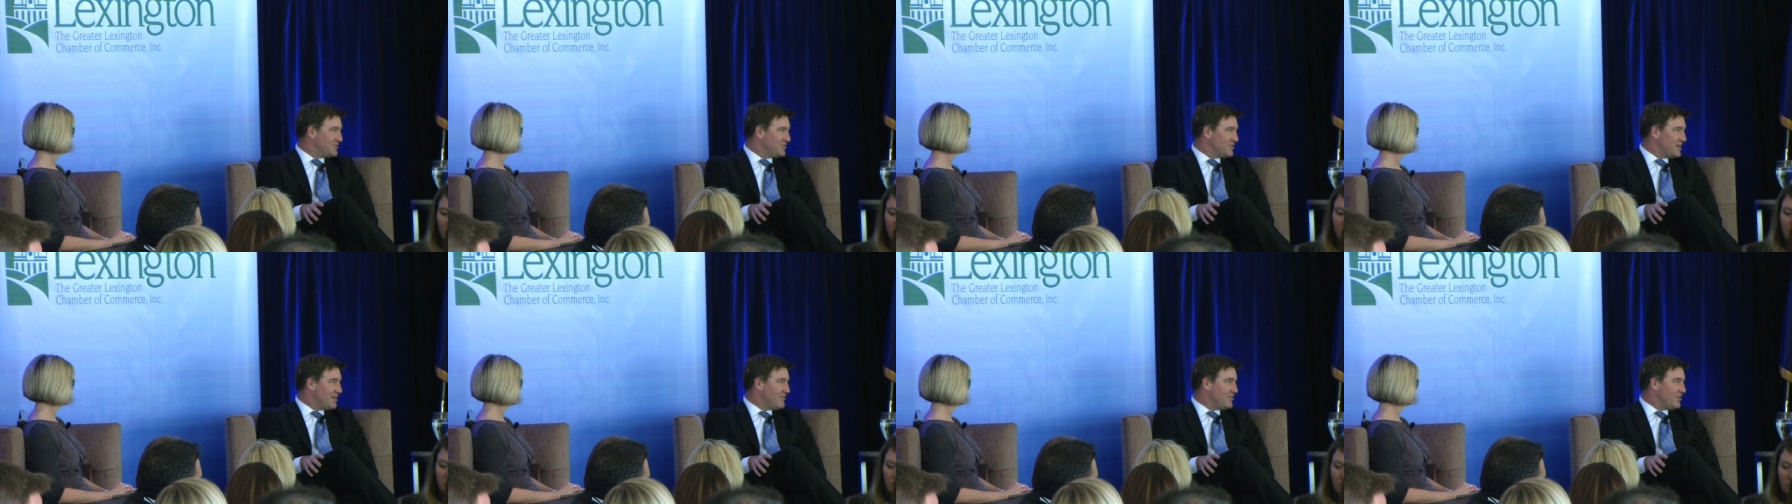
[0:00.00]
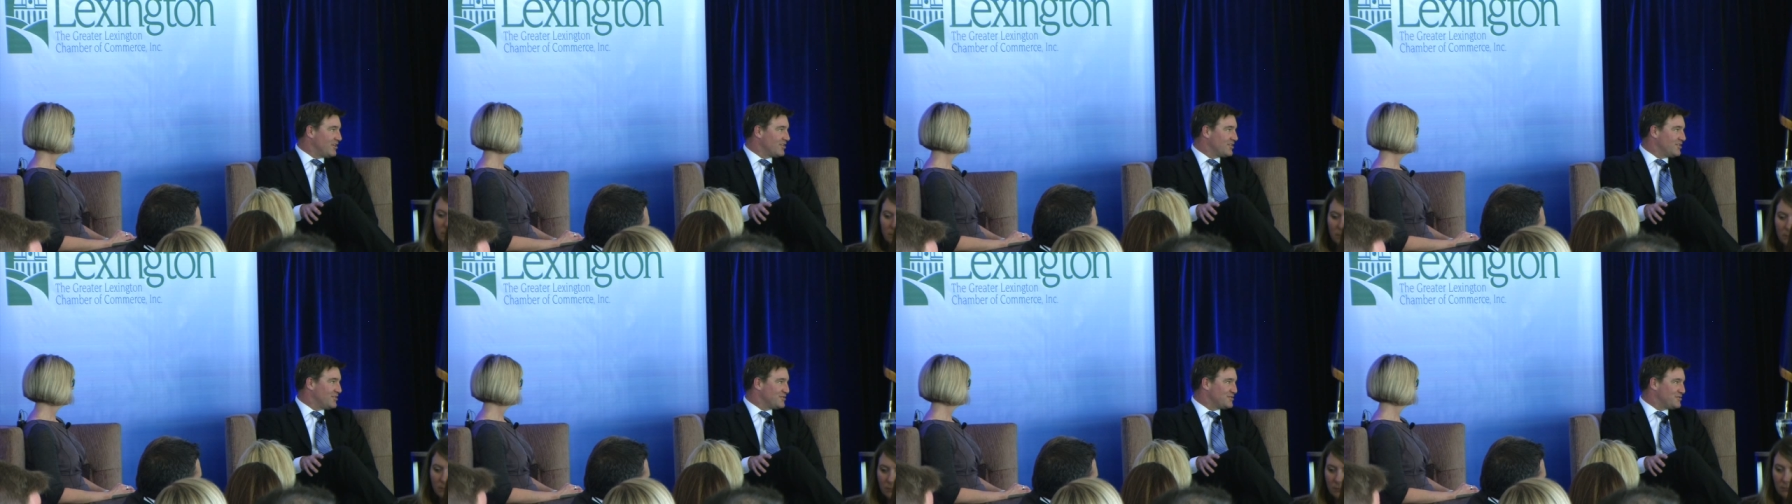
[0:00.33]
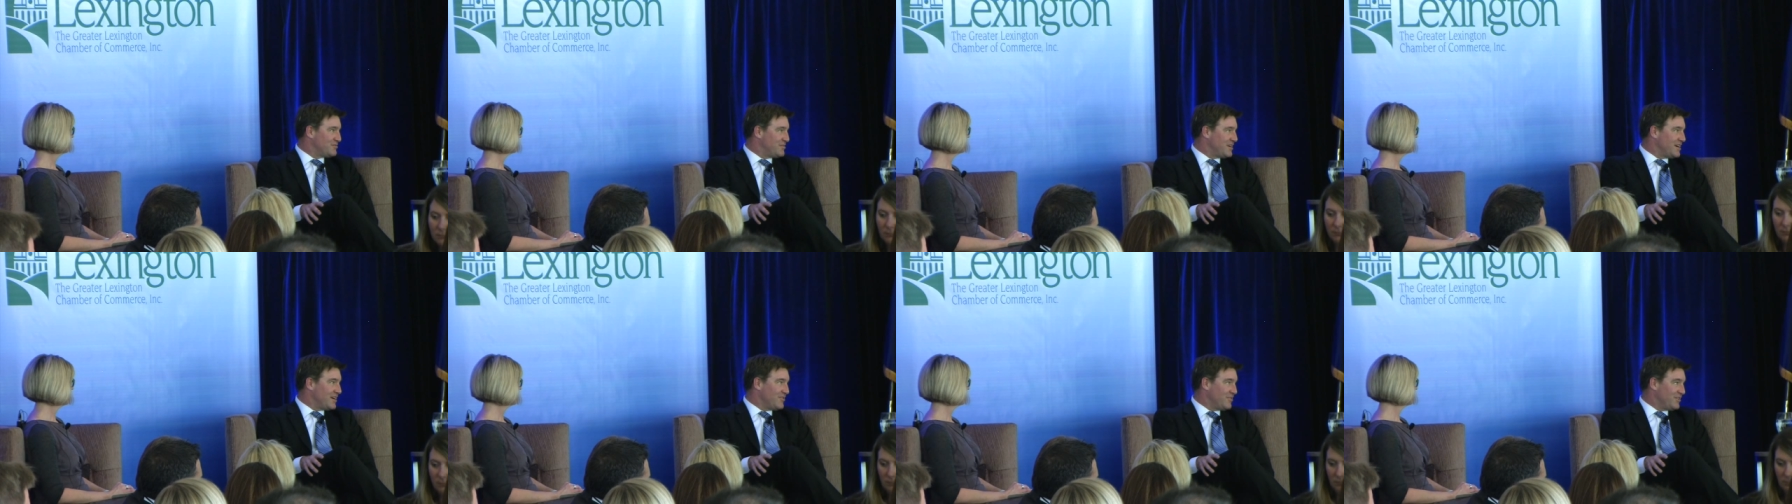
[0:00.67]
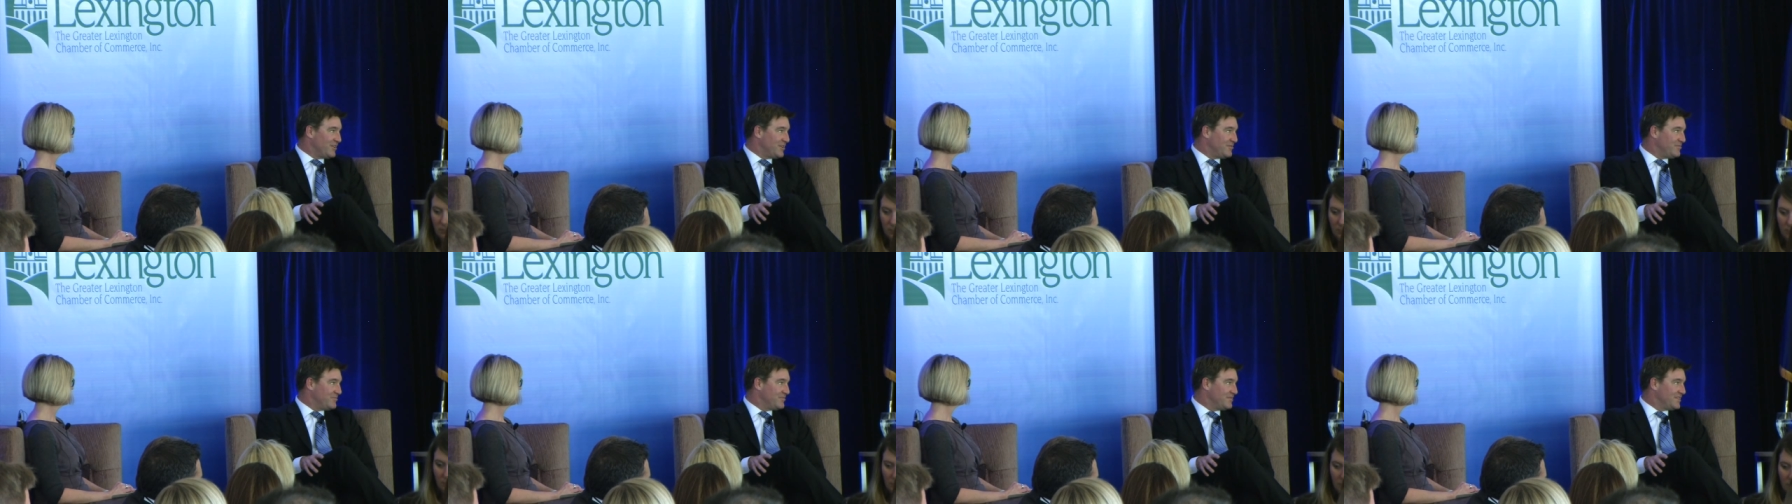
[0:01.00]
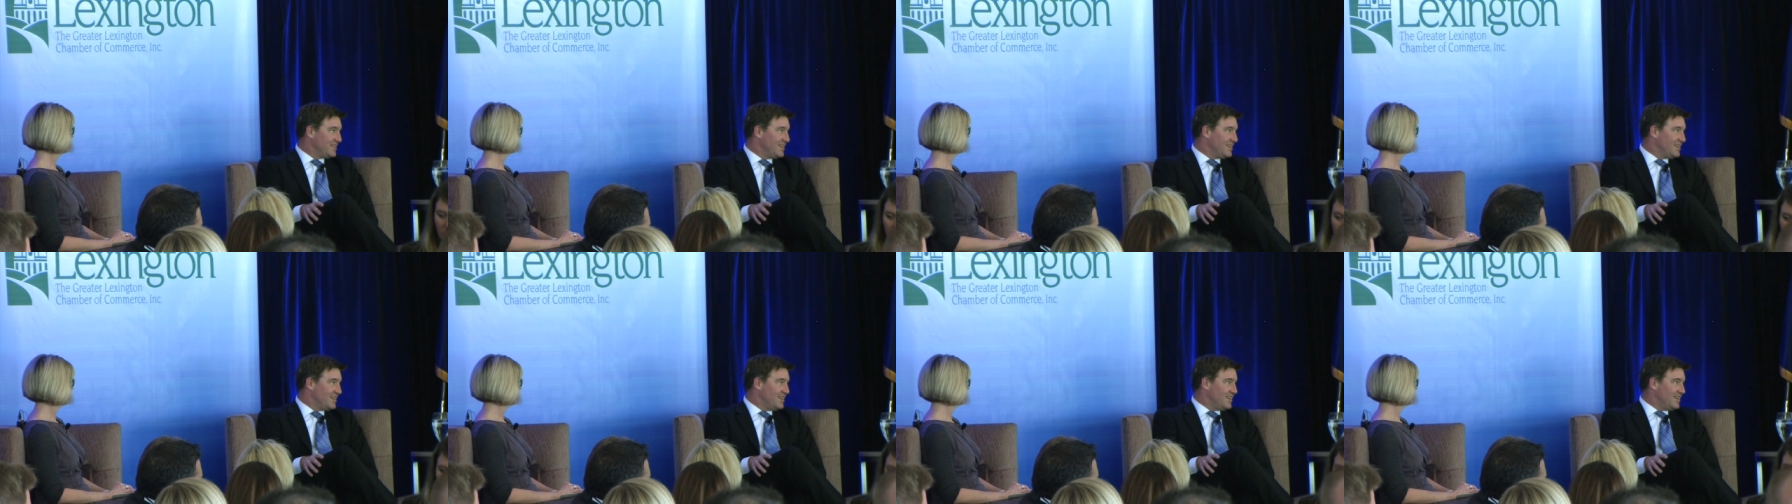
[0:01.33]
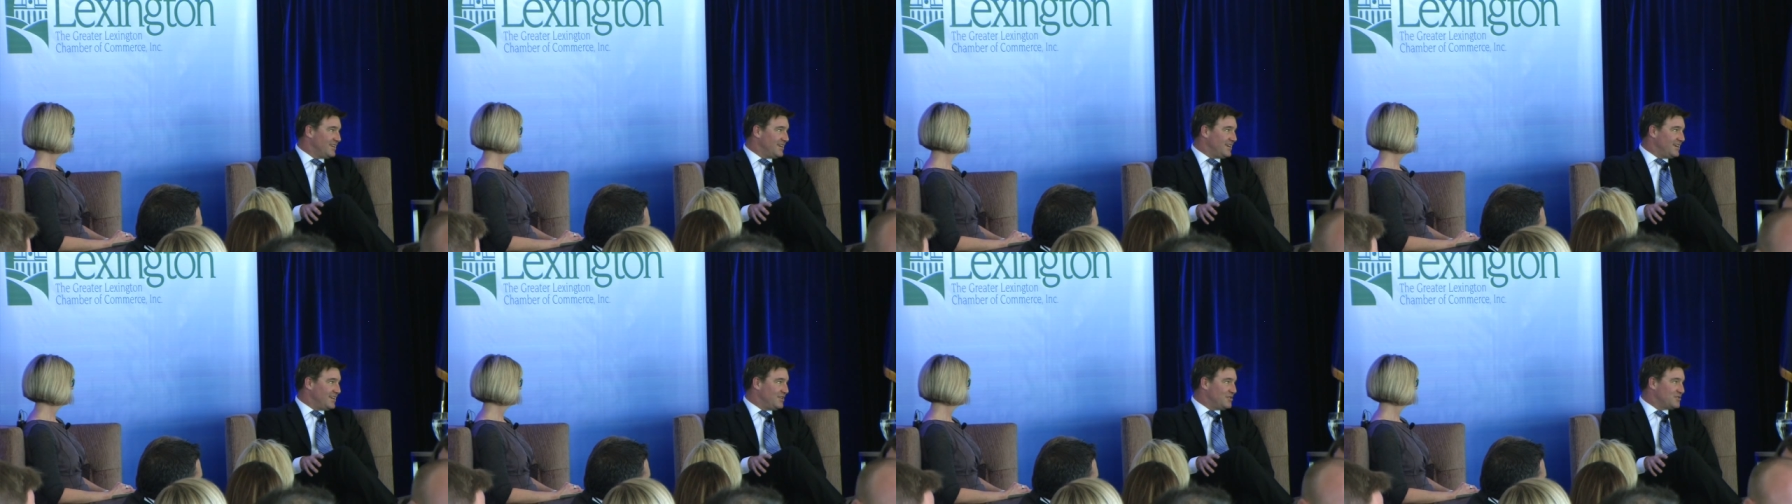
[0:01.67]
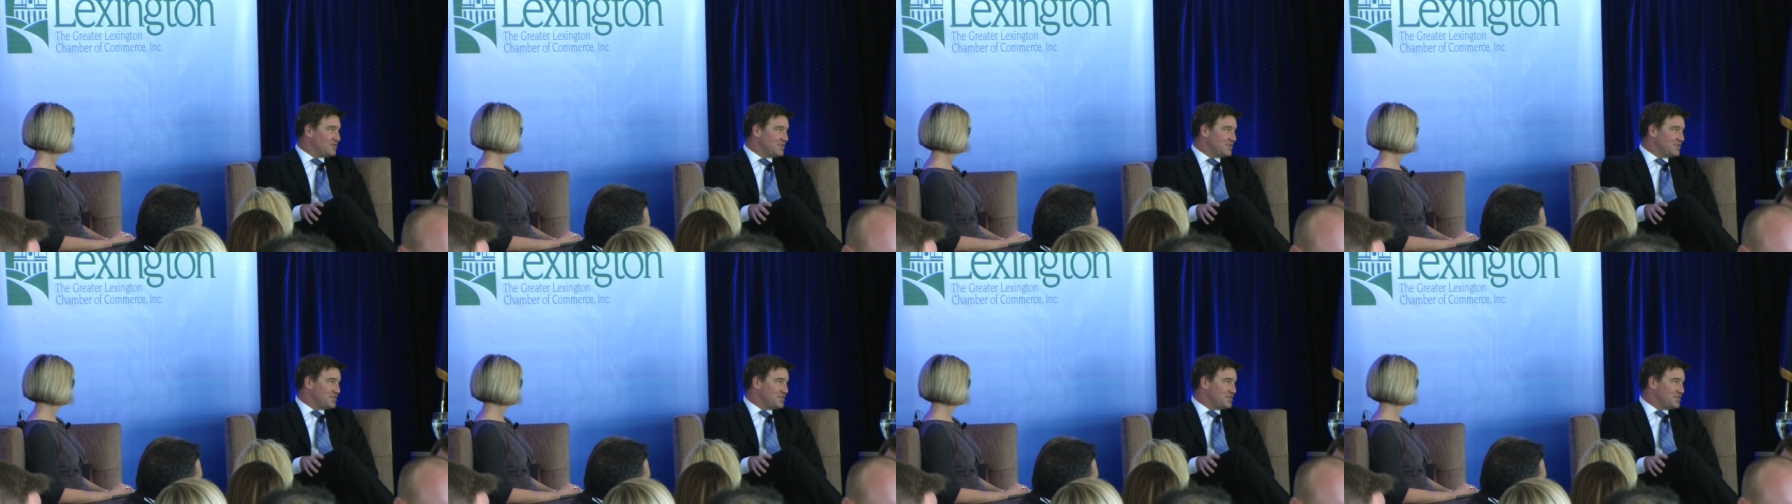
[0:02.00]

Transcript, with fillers: to drive our cost of power up. And